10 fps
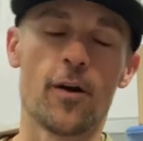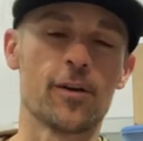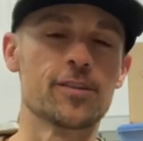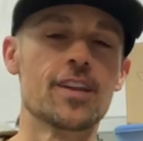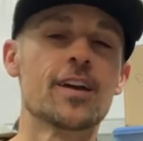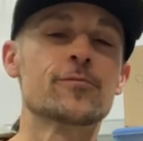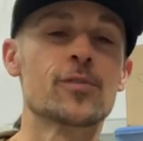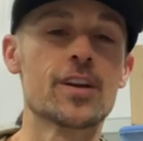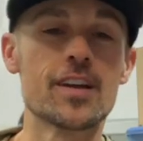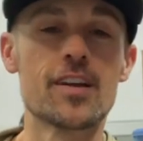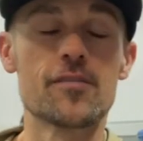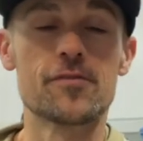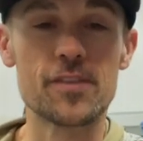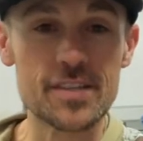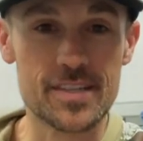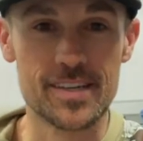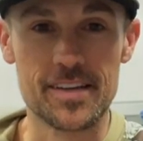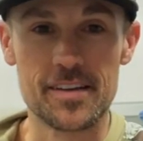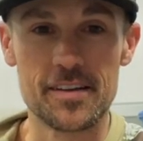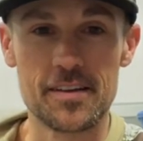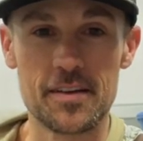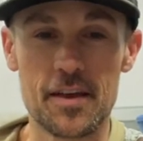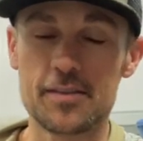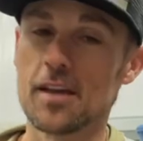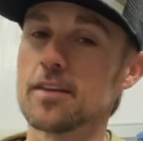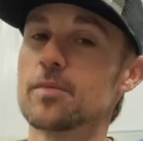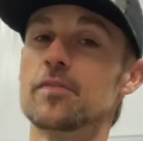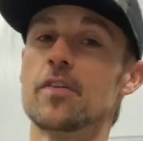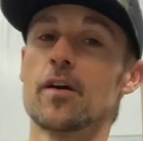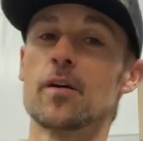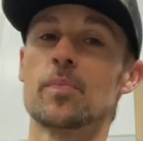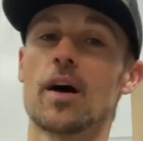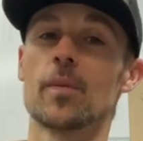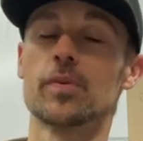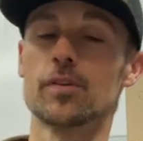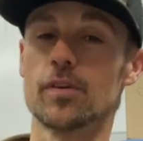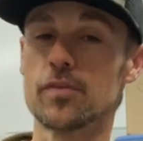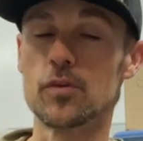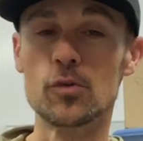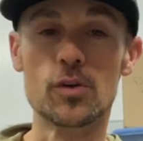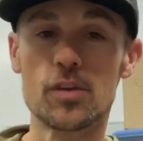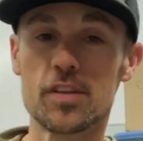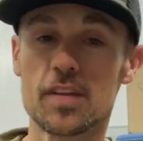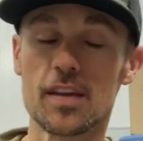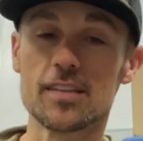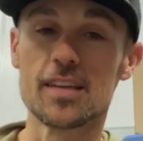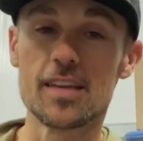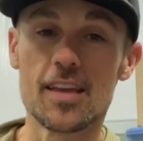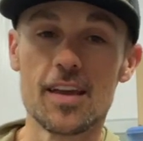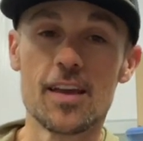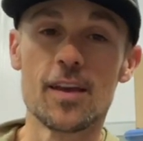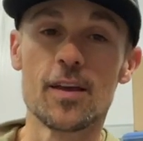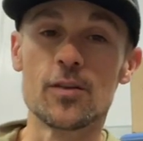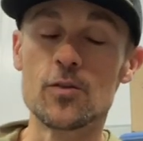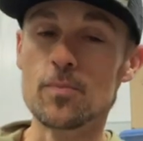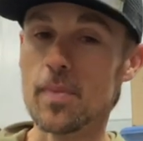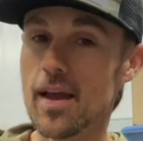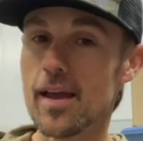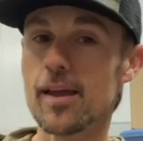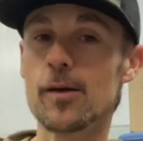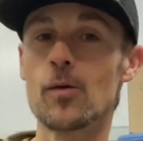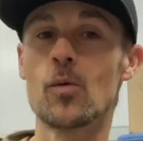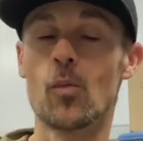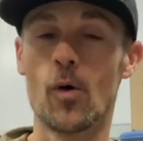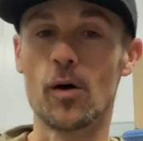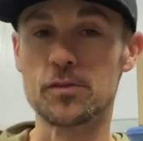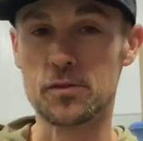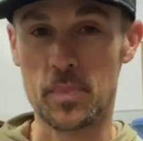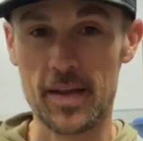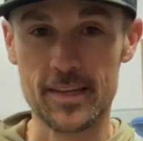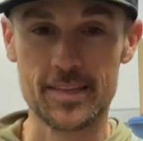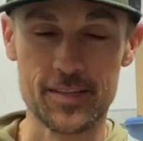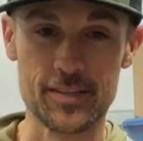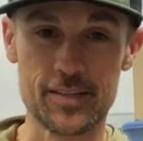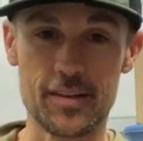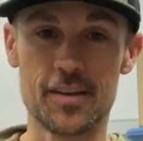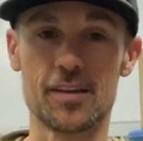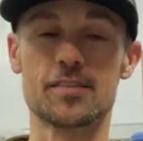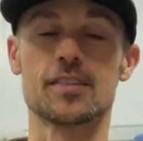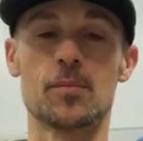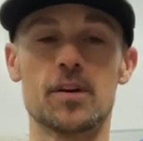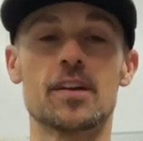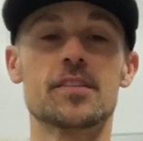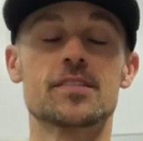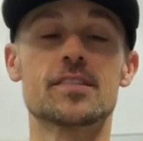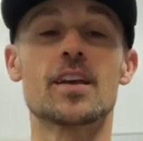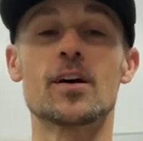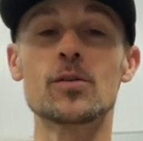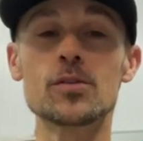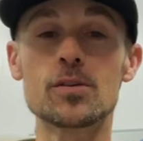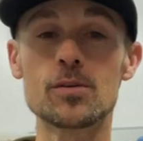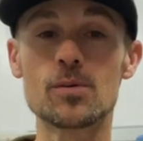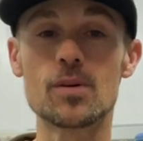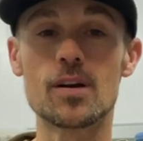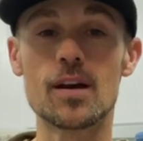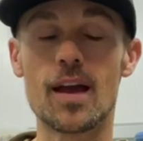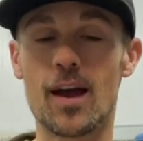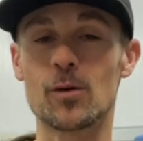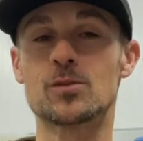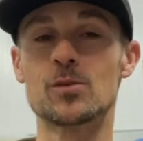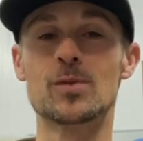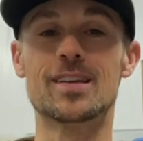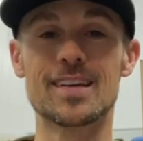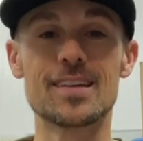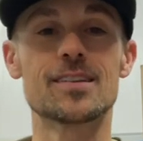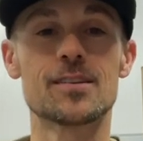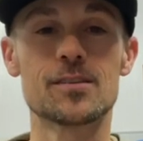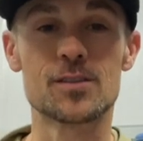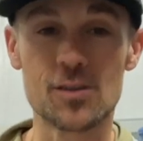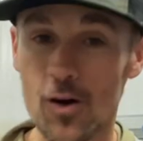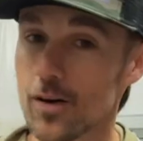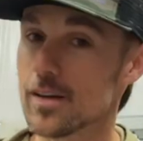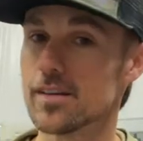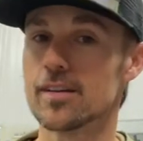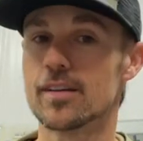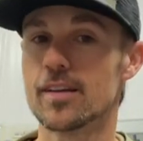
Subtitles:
Our Ned Rig fishing has gotten to be very popular. If you're new to the technique, you may want to pay attention to this. I'm gonna tell you how to get started